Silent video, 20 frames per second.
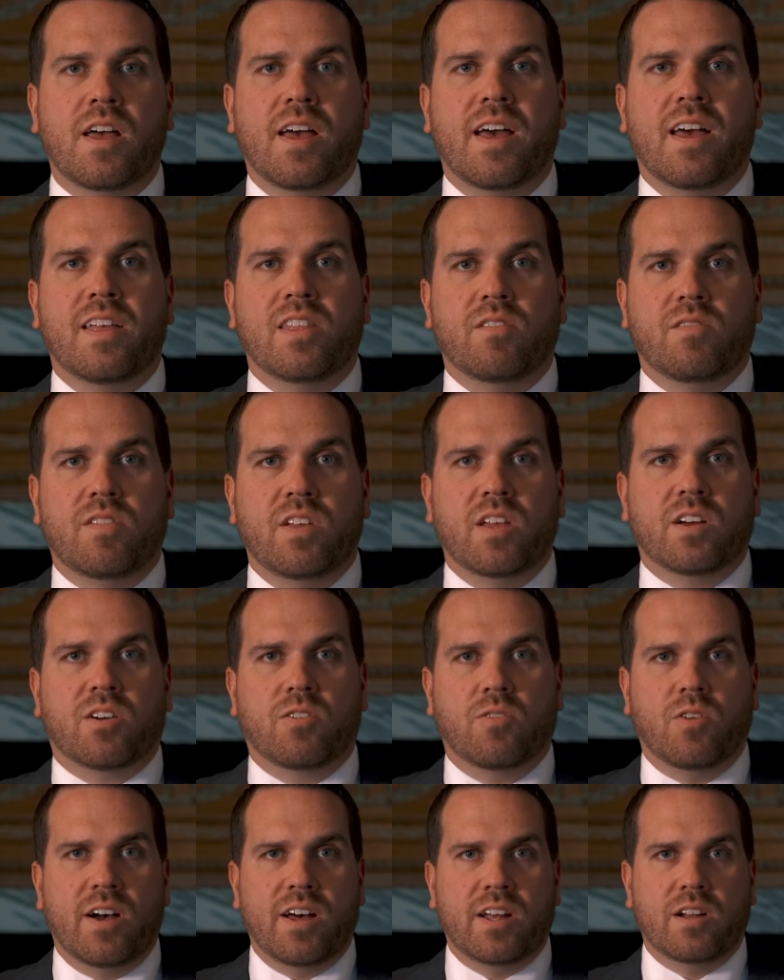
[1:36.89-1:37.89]
and the
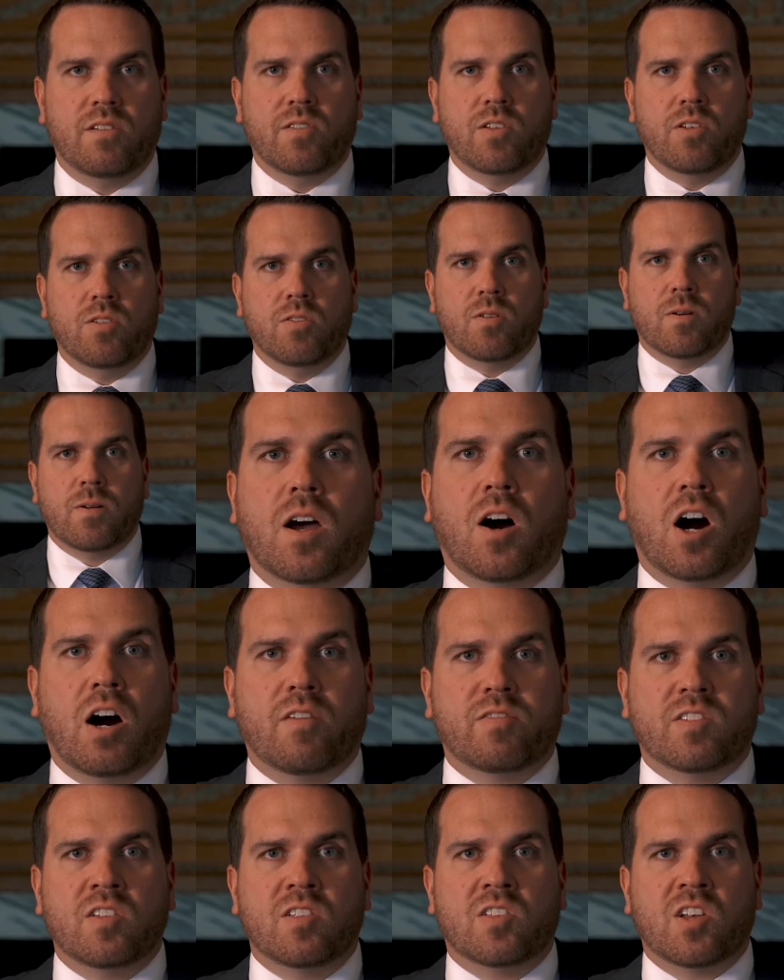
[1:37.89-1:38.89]
vehicle ahead of you.
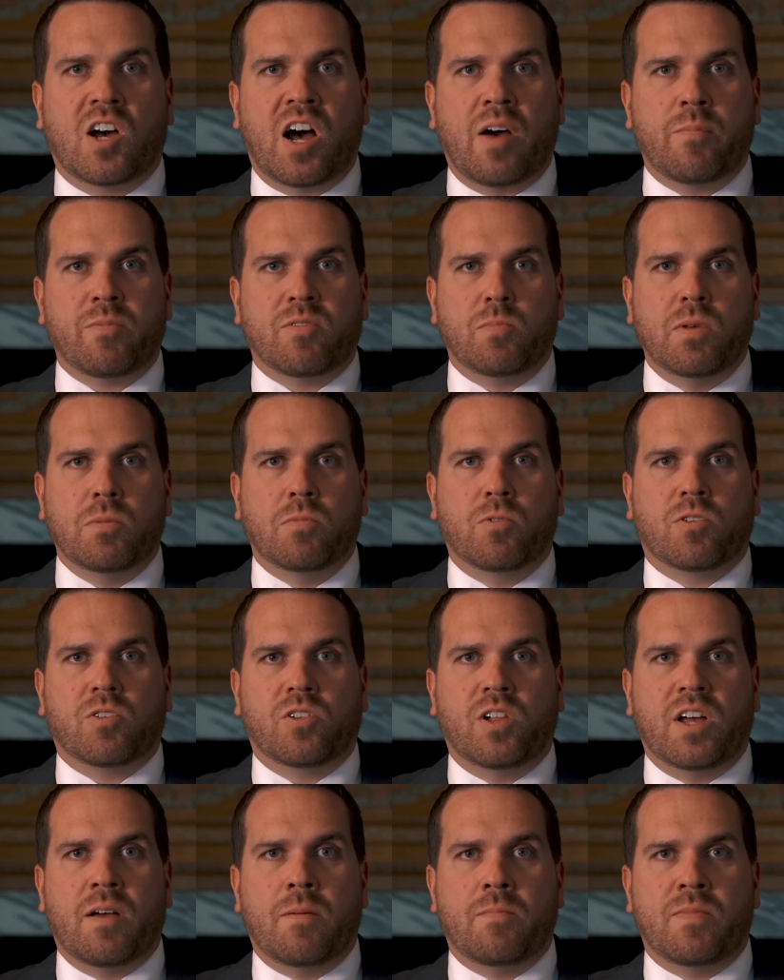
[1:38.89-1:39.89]
Oftentimes, people
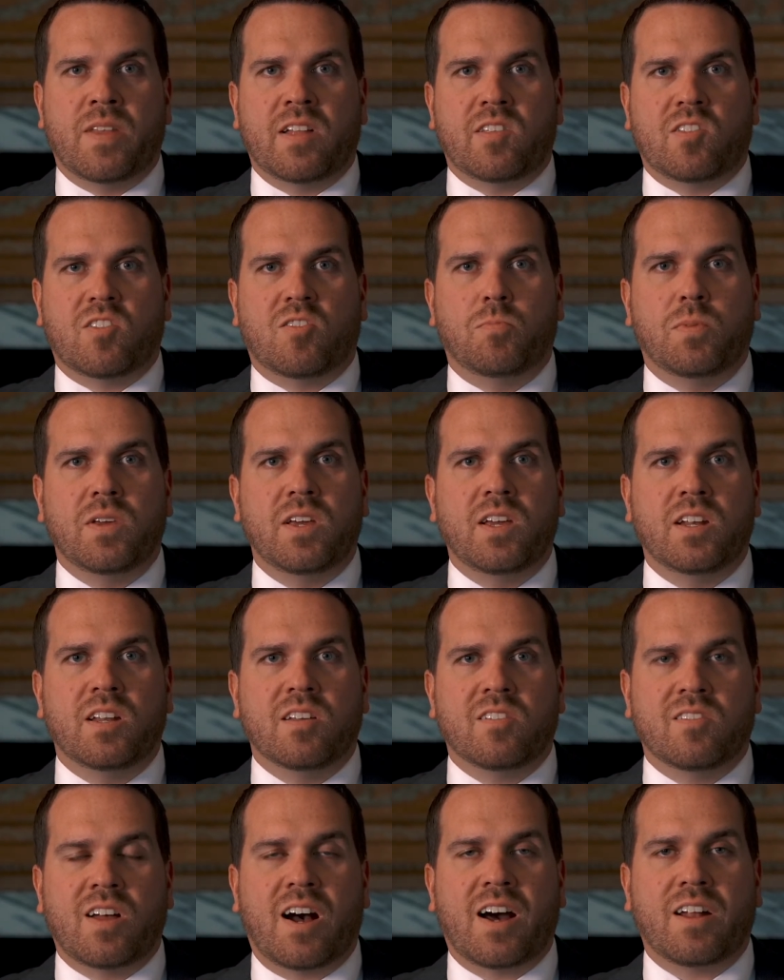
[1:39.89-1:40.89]
claim that speed is
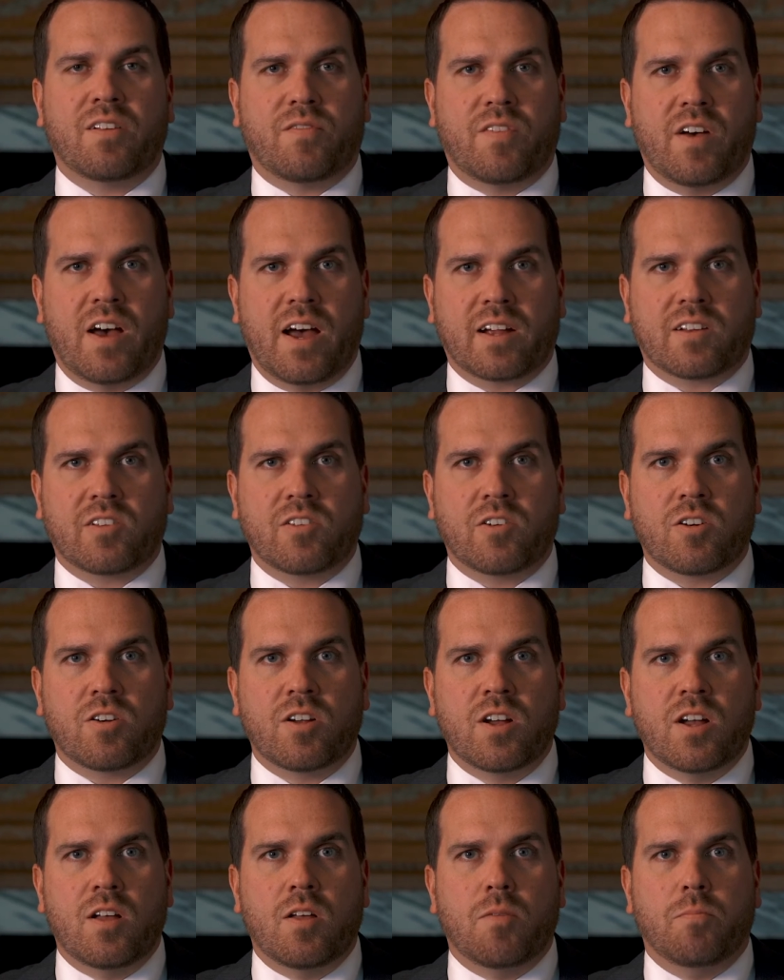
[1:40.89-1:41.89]
not a factor
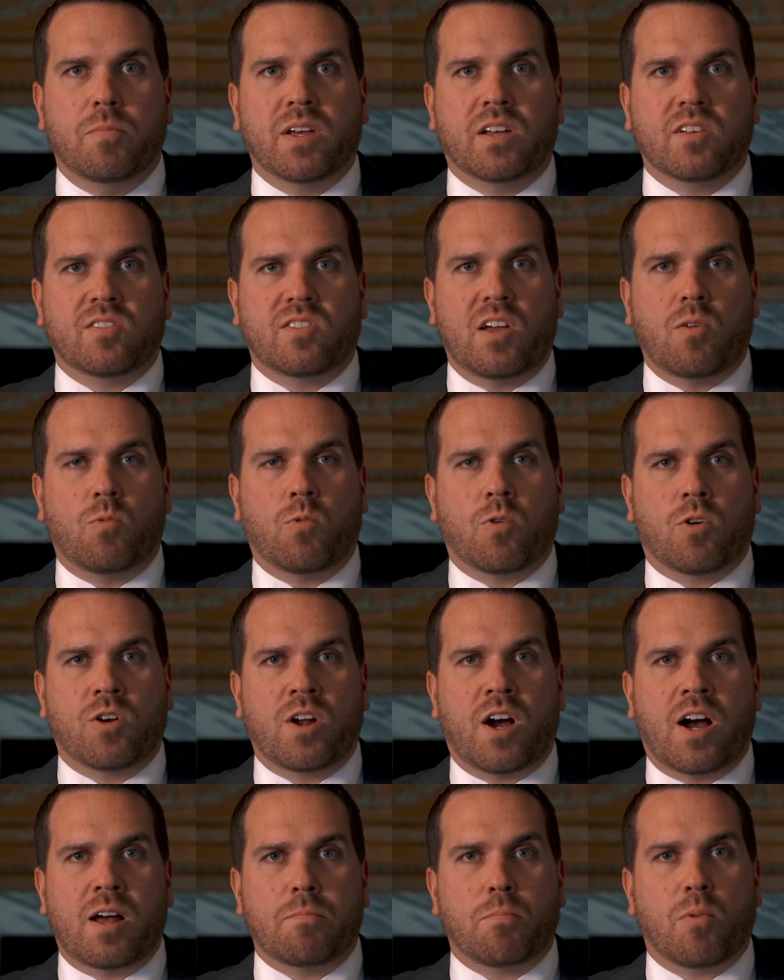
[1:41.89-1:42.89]
because they were
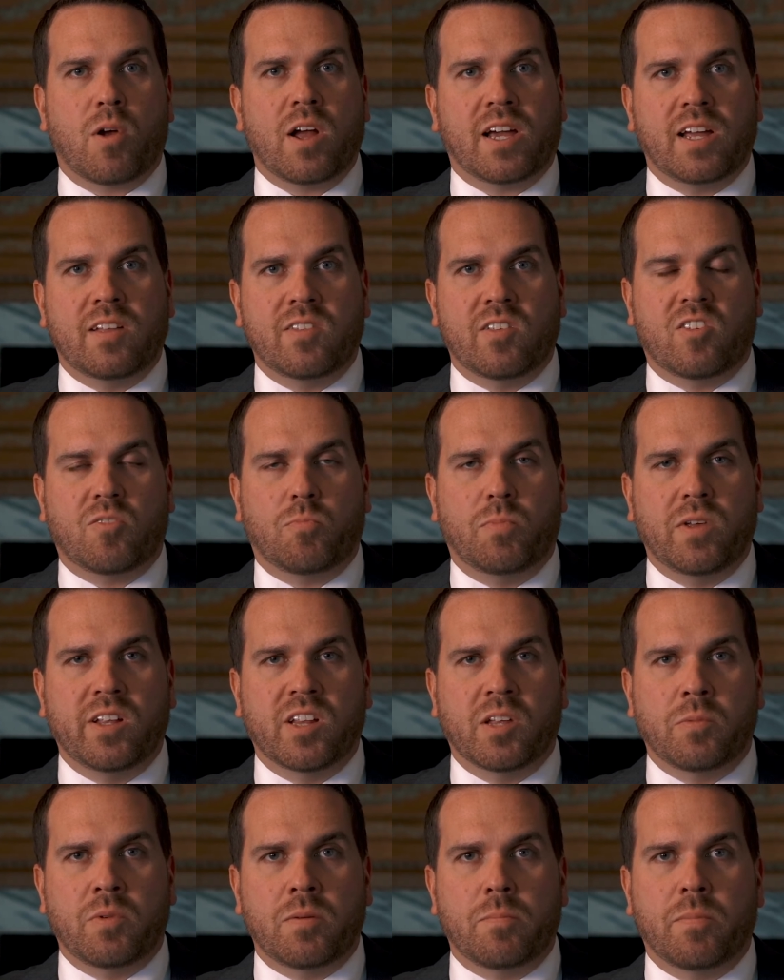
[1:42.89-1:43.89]
not breaking the speed
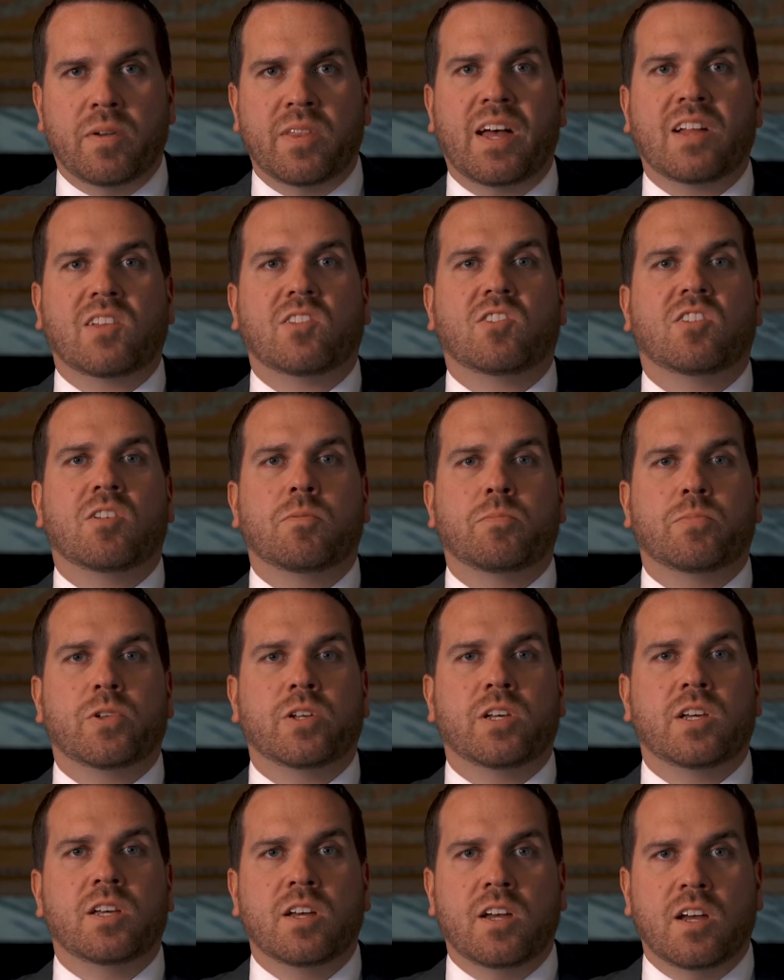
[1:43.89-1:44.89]
limit, but that's
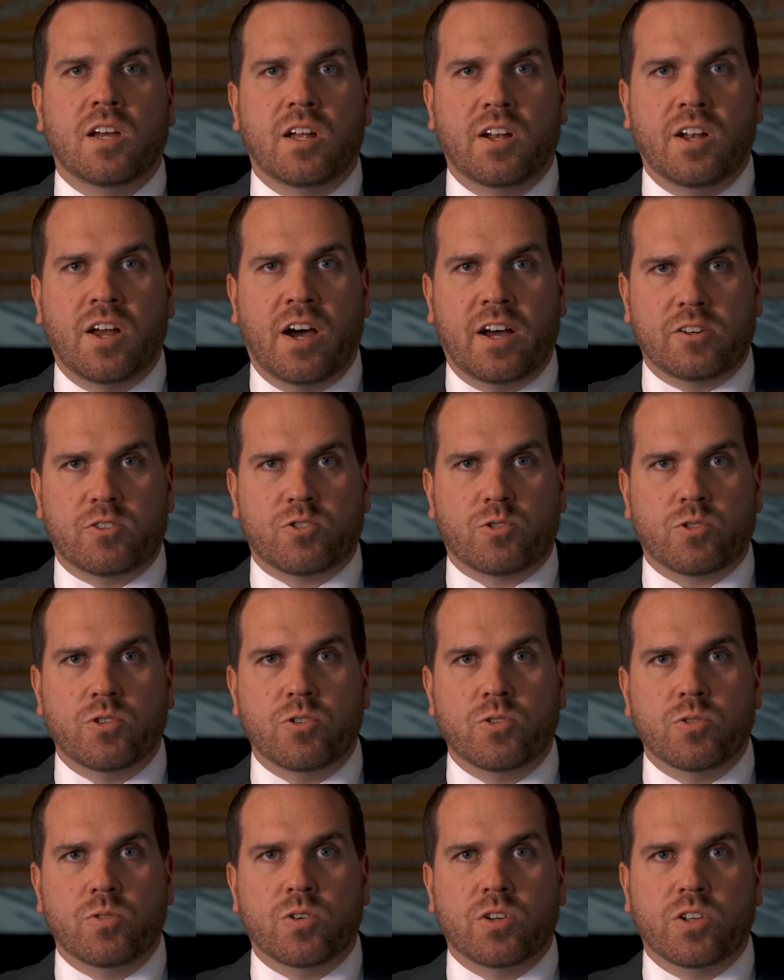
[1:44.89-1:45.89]
simply not
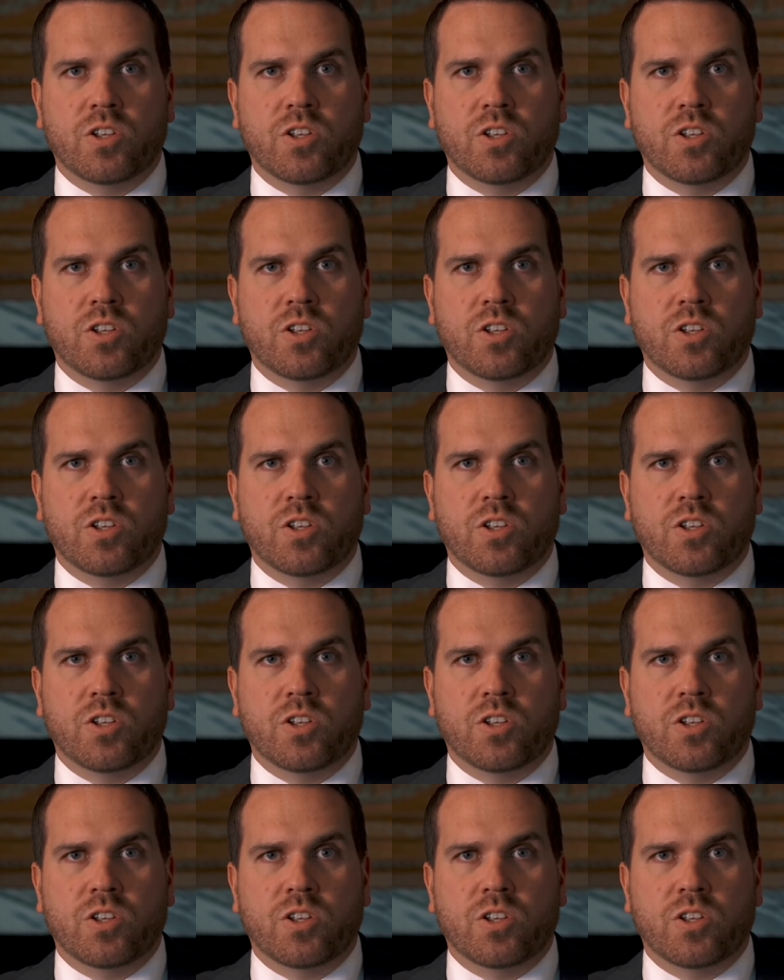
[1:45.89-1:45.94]
true.